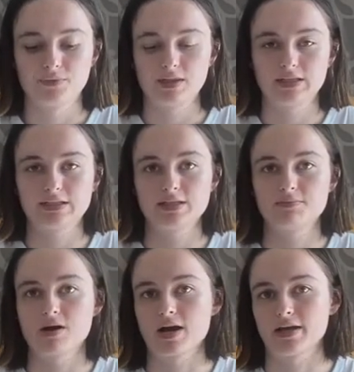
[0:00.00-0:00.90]
This is
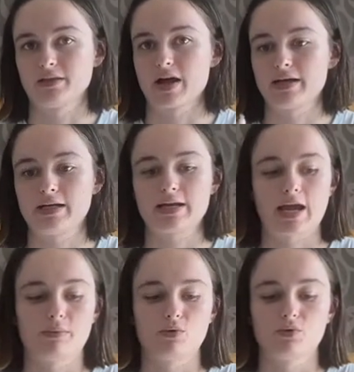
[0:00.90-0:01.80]
my lightning
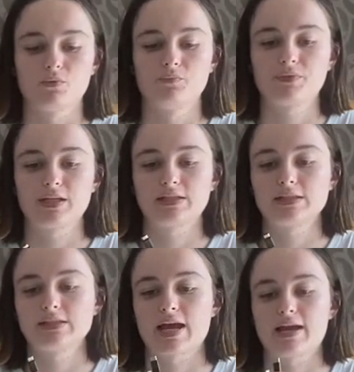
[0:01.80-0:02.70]
cable. This
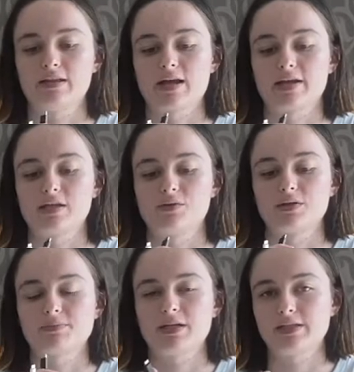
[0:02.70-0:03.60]
is a like
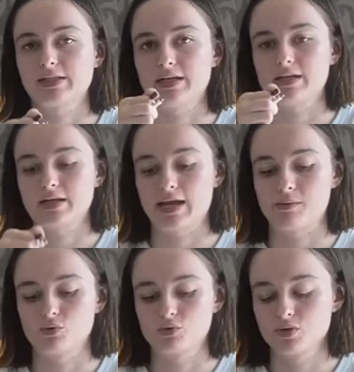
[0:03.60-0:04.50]
USB-C
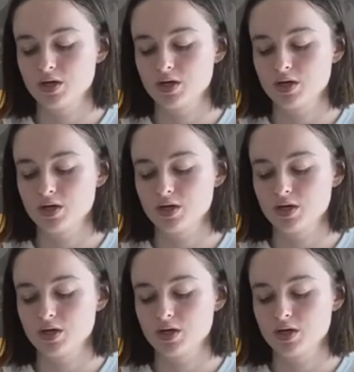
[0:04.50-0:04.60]
cable.